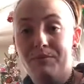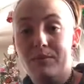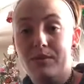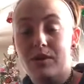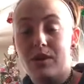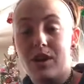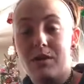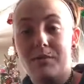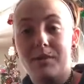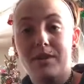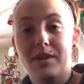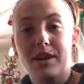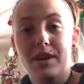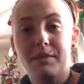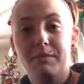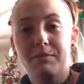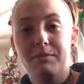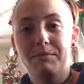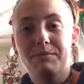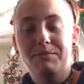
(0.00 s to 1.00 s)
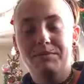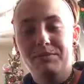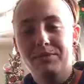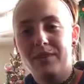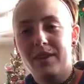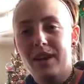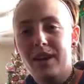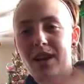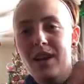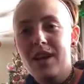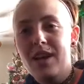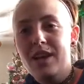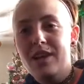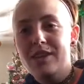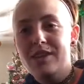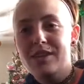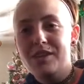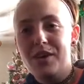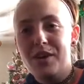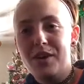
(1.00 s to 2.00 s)
Sorry about that.
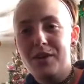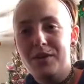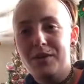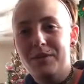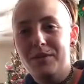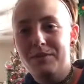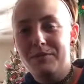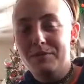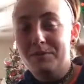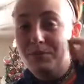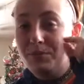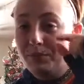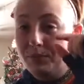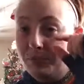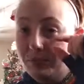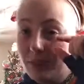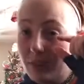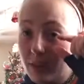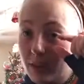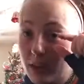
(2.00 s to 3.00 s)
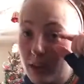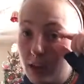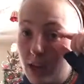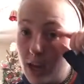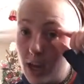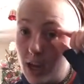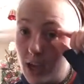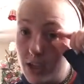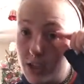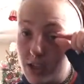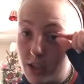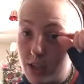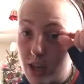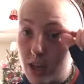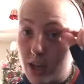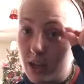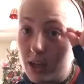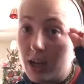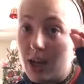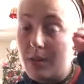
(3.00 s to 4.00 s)
So, yeah, just
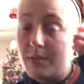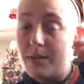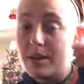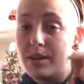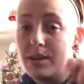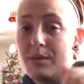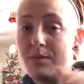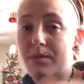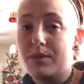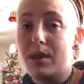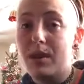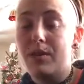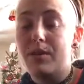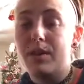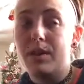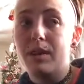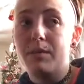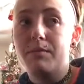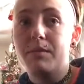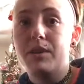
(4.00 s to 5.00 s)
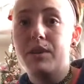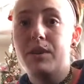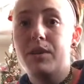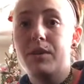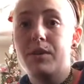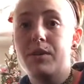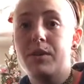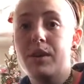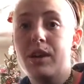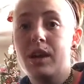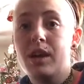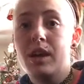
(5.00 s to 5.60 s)
kind of comment down below and let me know